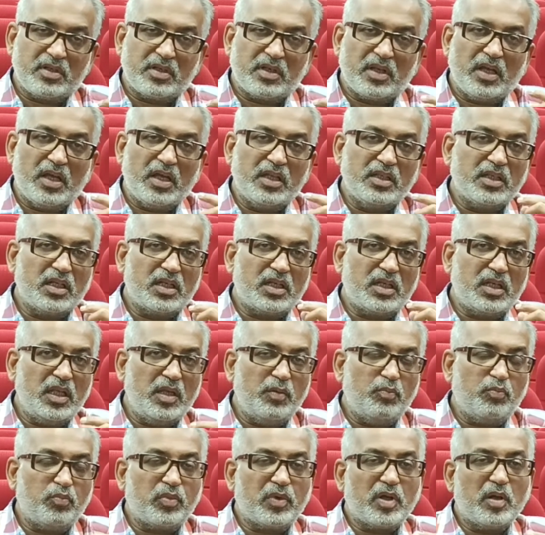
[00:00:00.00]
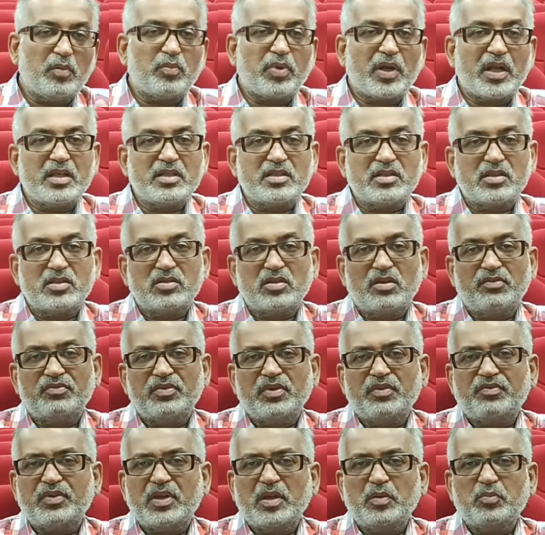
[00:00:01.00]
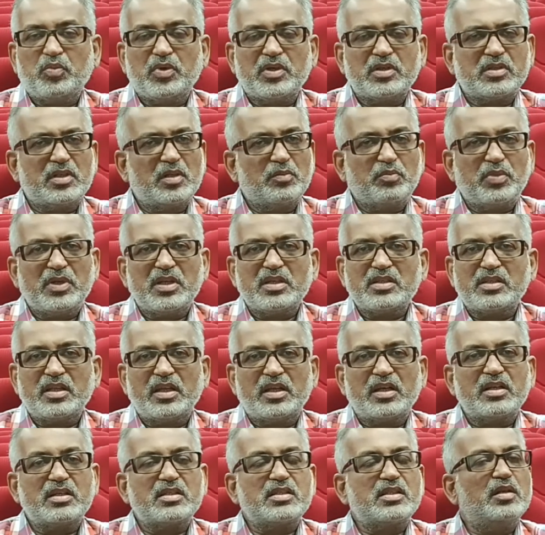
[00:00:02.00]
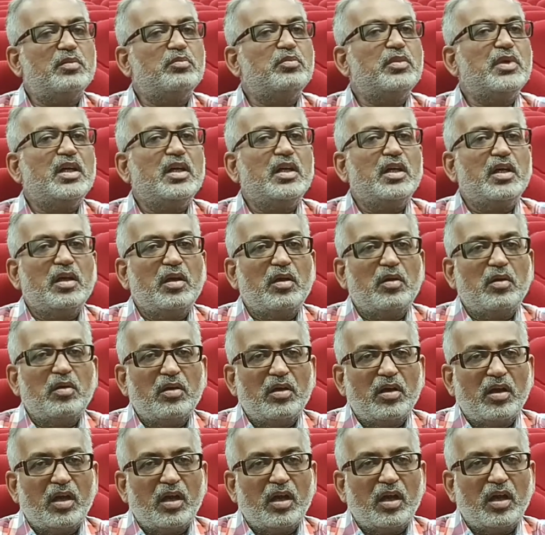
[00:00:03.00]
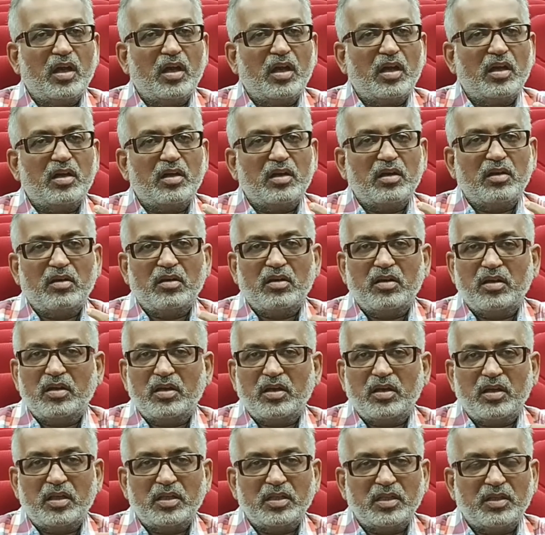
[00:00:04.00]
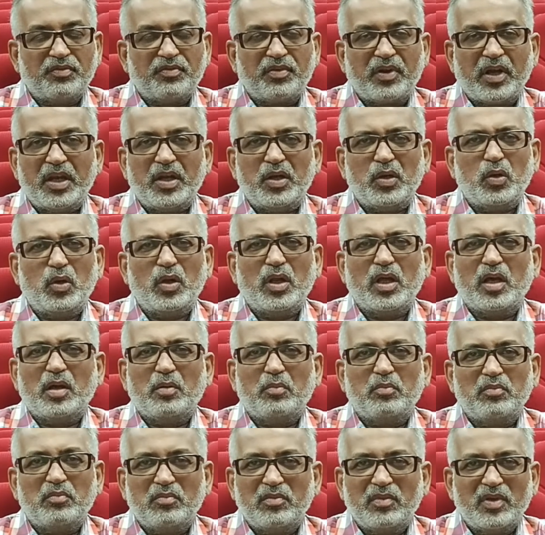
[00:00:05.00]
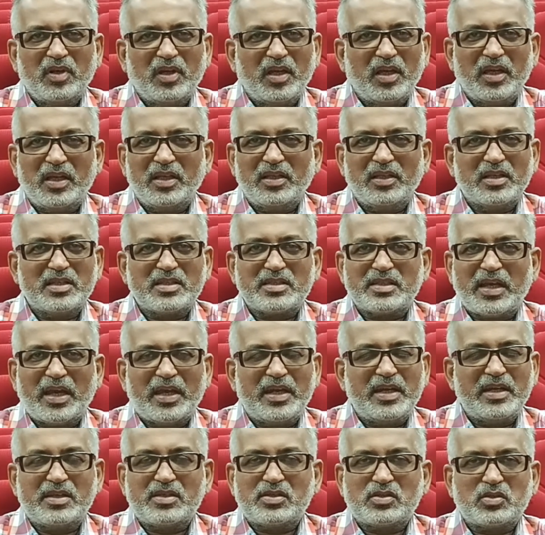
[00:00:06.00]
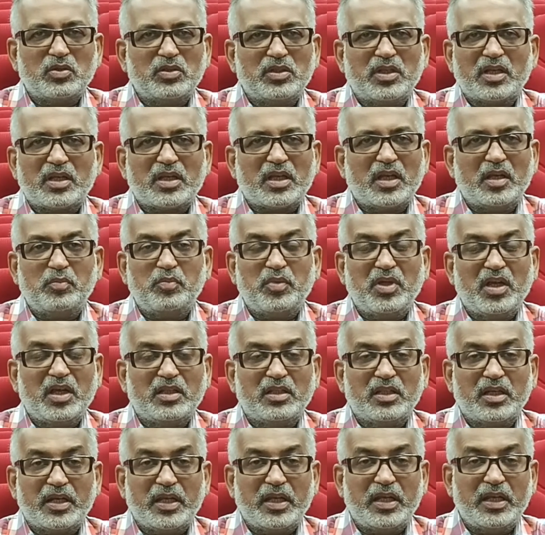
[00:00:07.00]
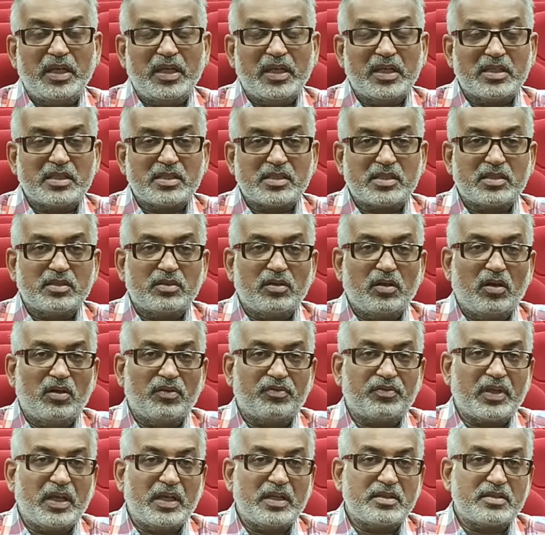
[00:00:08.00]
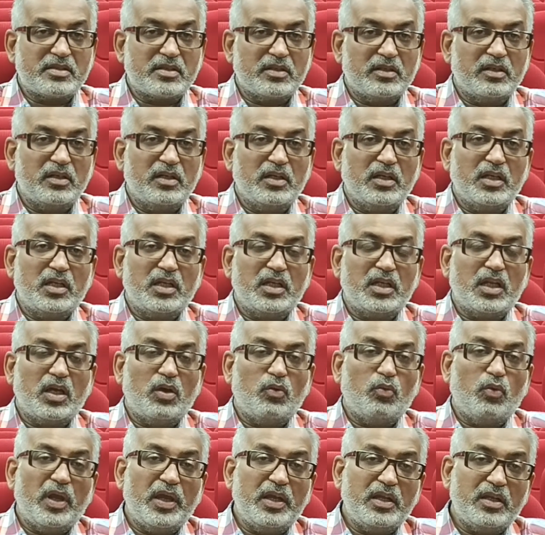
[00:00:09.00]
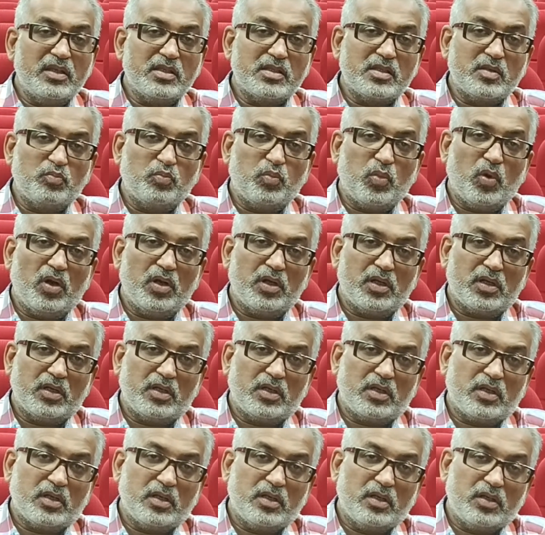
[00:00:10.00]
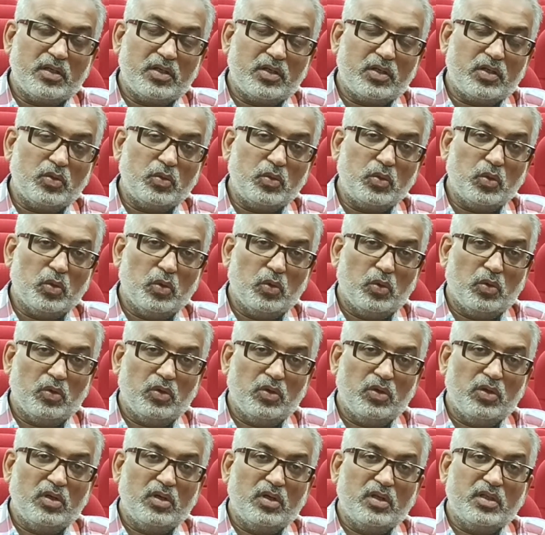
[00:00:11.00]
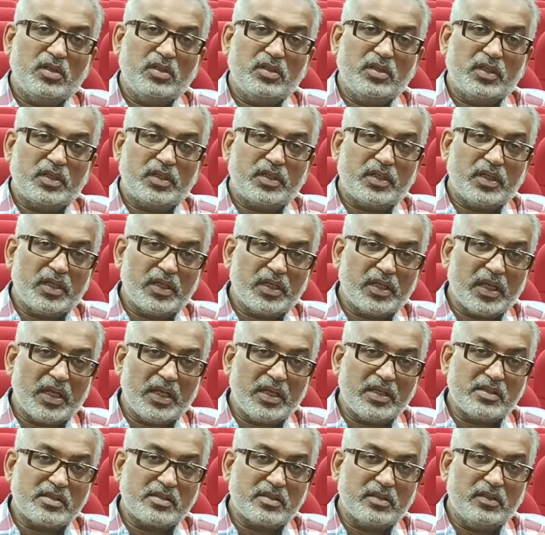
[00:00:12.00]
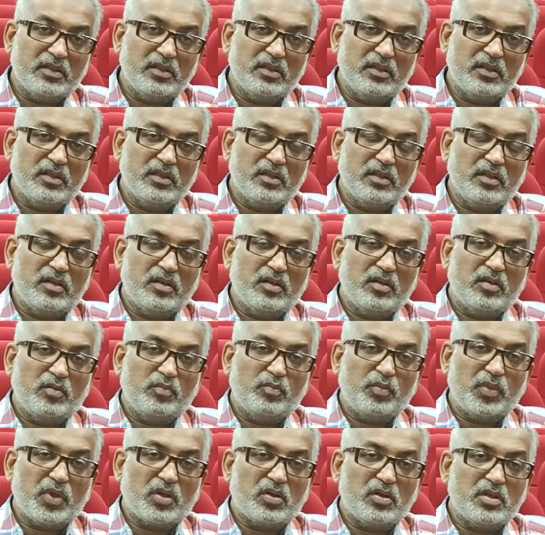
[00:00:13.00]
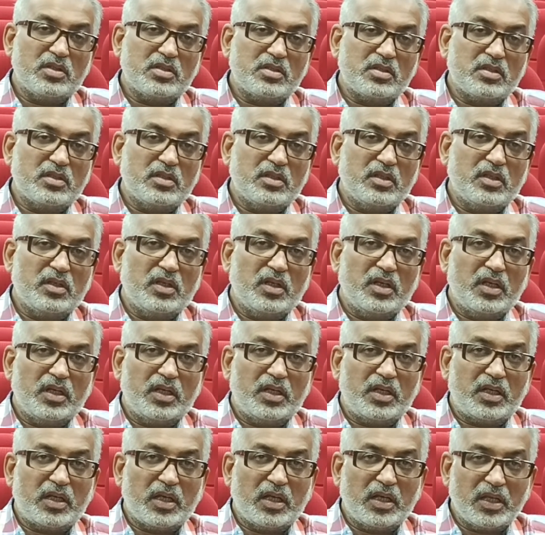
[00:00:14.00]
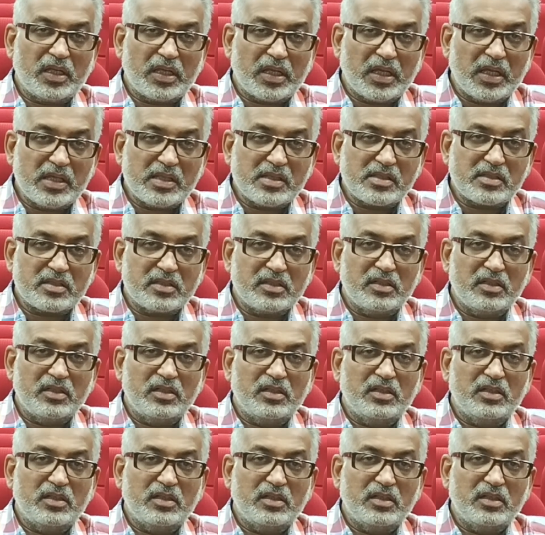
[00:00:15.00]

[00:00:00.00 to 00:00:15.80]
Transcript: and the tip comprises of 15% plus there are some uh, in the frenulum, in the sides. So, there can be other areas of cancer. Now, why it is important to know the tongue cancer? Because tongue cancer